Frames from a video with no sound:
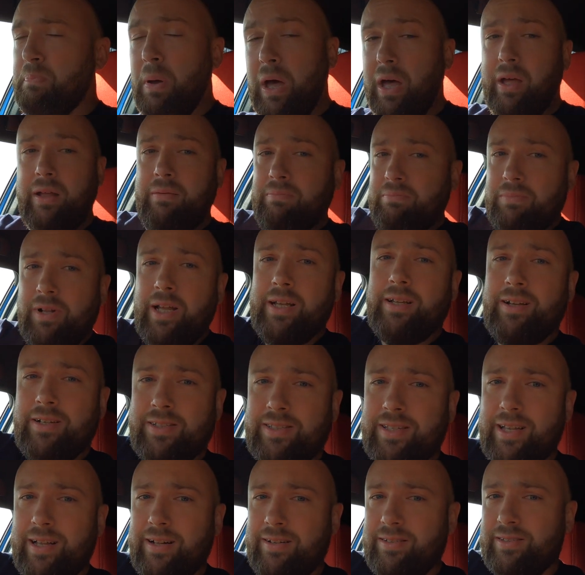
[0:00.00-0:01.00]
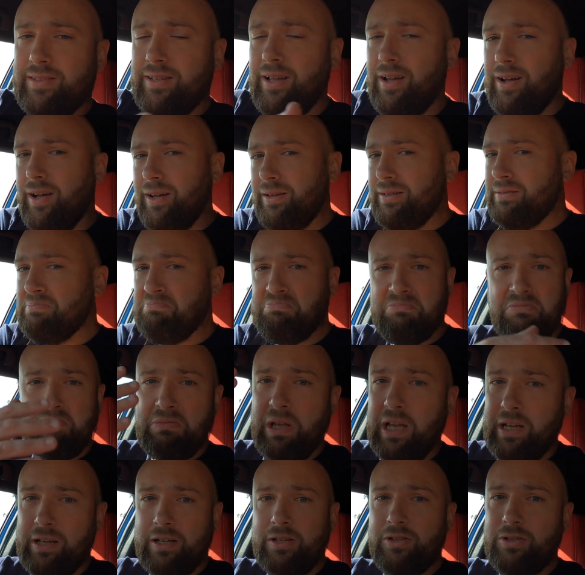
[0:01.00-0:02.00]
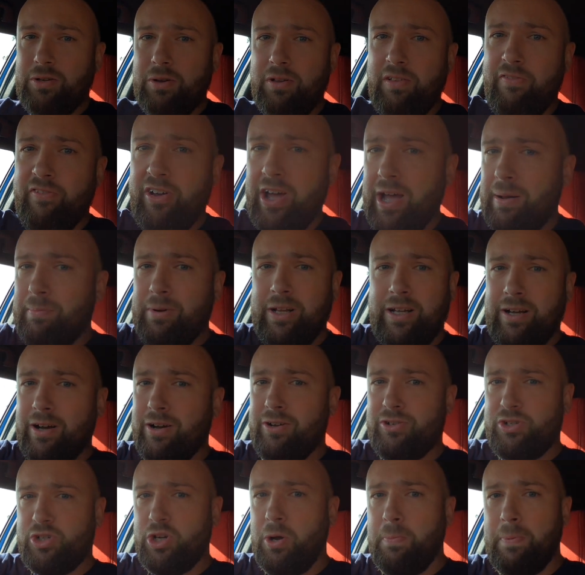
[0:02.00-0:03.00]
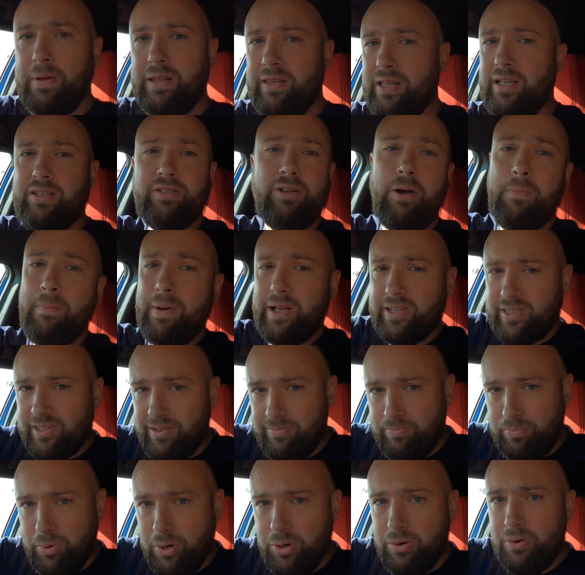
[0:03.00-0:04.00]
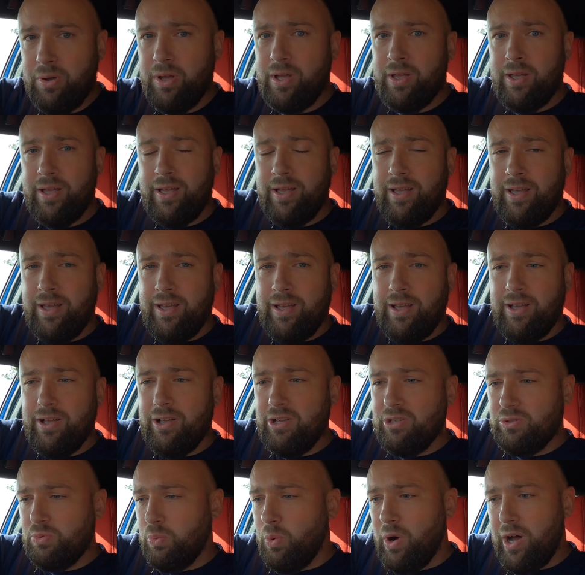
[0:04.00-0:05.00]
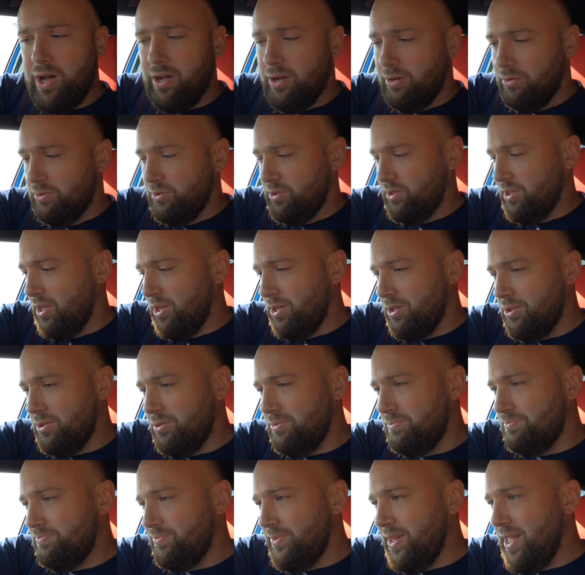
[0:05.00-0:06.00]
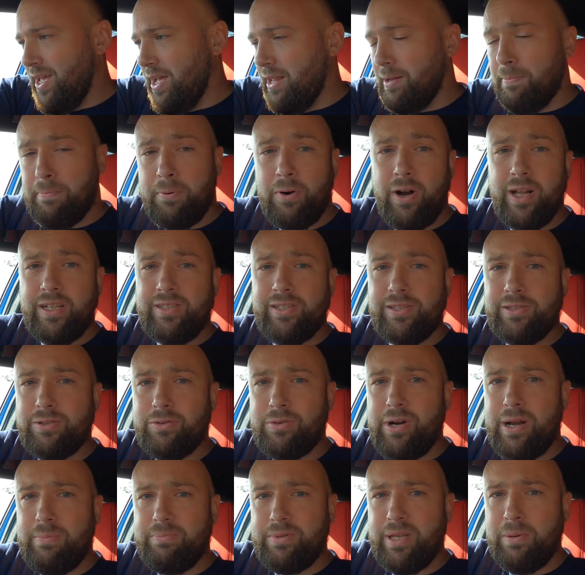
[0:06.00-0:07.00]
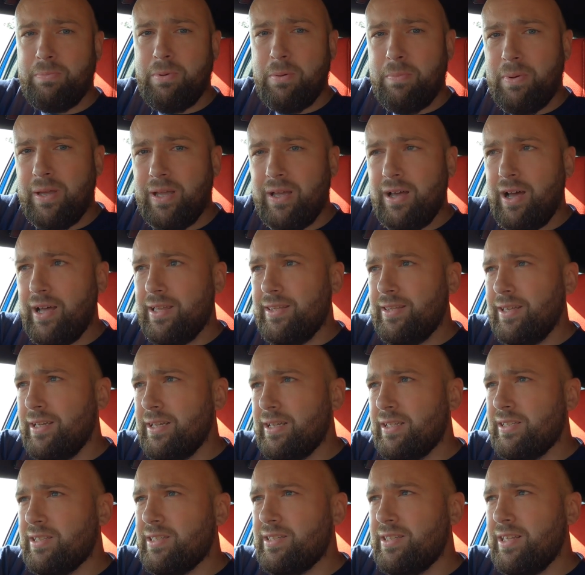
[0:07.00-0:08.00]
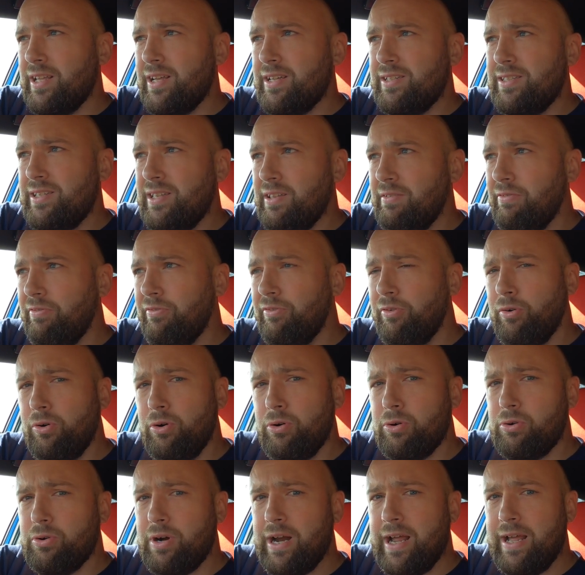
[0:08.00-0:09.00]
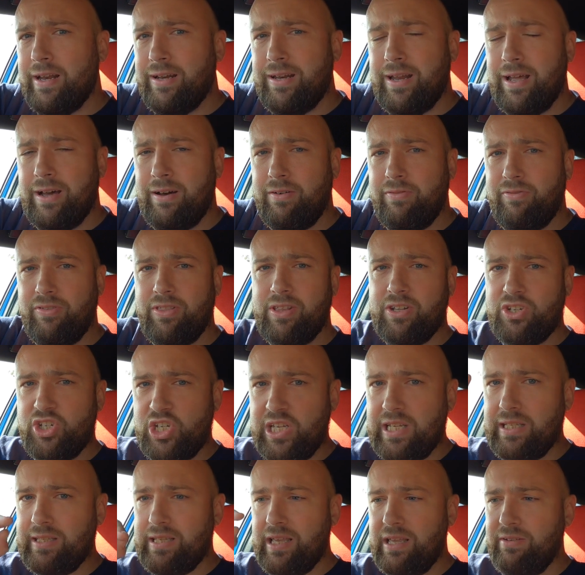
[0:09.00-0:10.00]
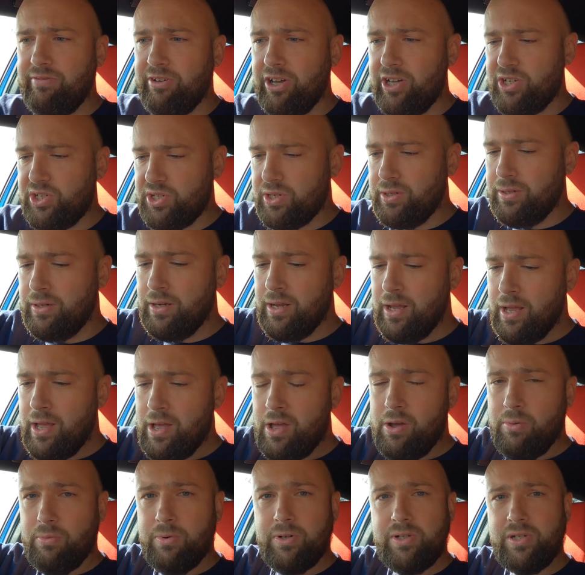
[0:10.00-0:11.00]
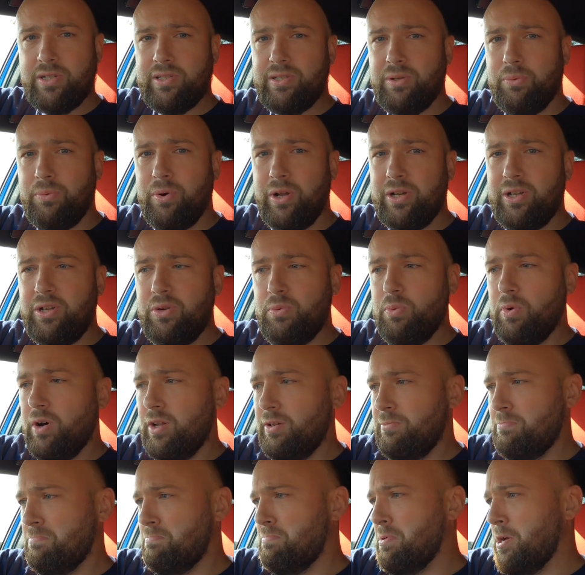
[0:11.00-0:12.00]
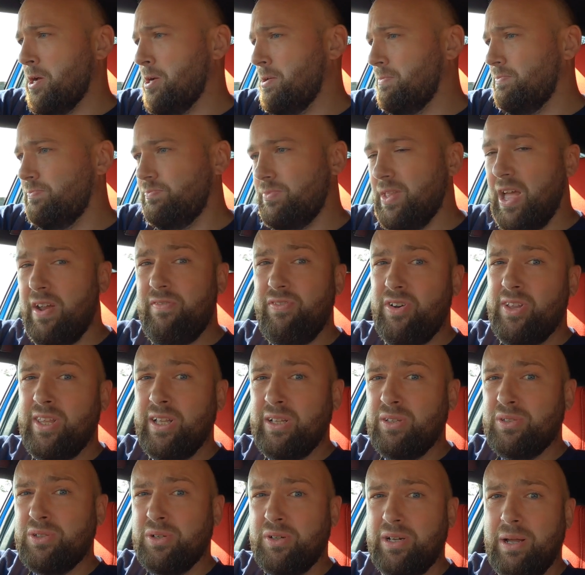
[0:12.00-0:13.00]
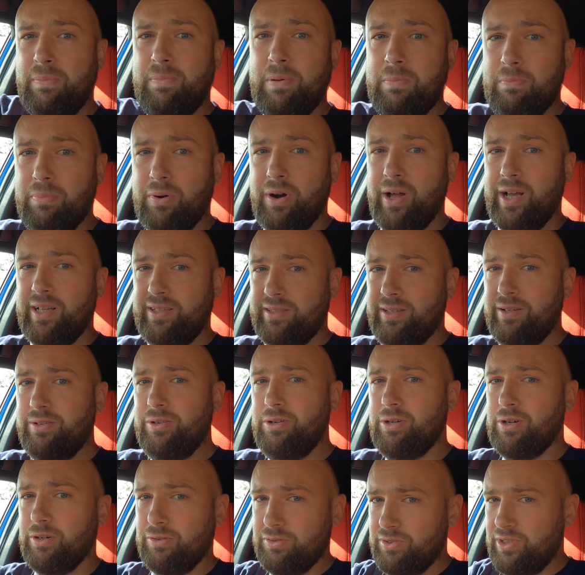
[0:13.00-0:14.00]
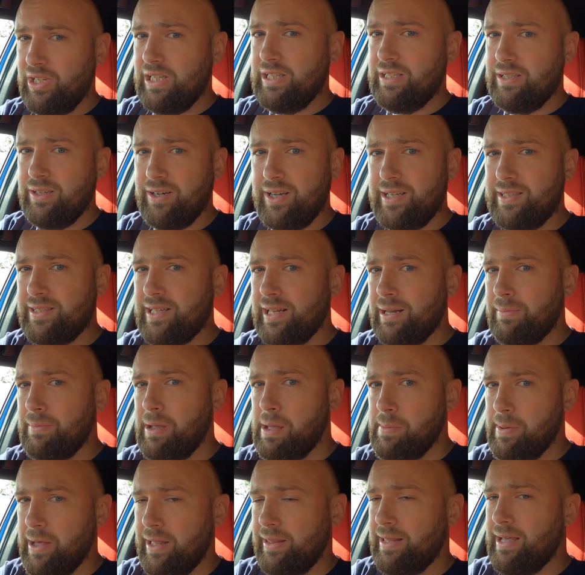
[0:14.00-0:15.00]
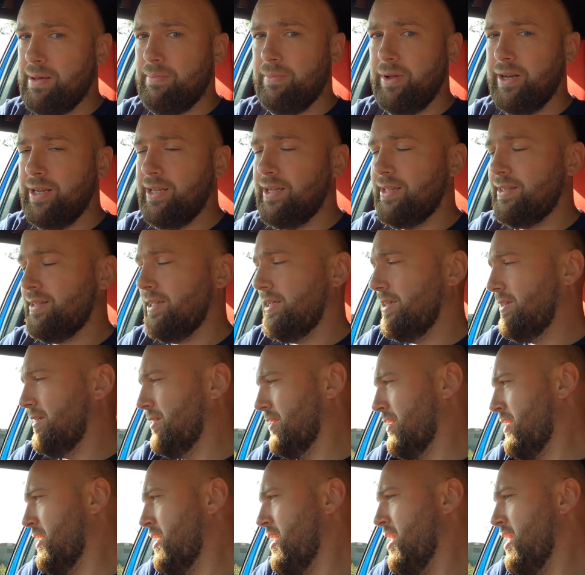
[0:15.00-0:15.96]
But like I say at the start, it can do the family car shopping thing. It's got a massive boot as well. So yeah, the price has crept up a bit. I think it's 34 grand now for the GT version, which is the one you want, but everything's gone up in price. The new Golf GTI is going to be about that money, I think.